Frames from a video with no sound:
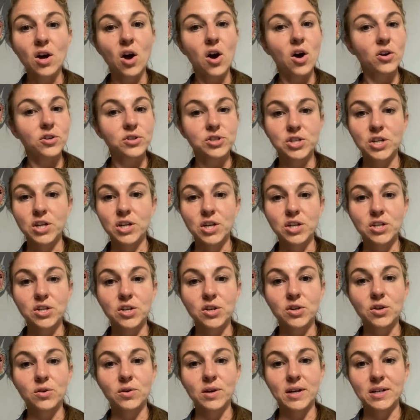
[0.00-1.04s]
All she can
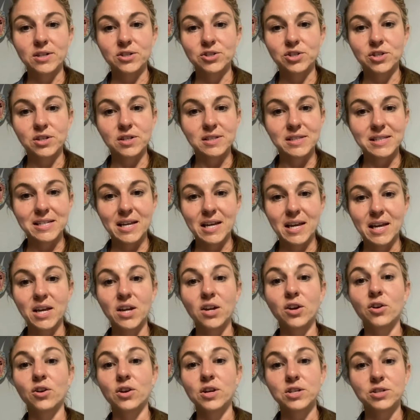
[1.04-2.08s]
do is just
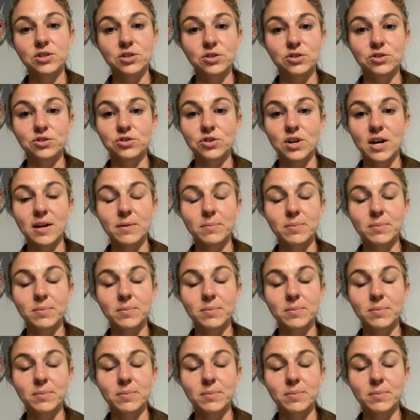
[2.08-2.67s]
increase your strike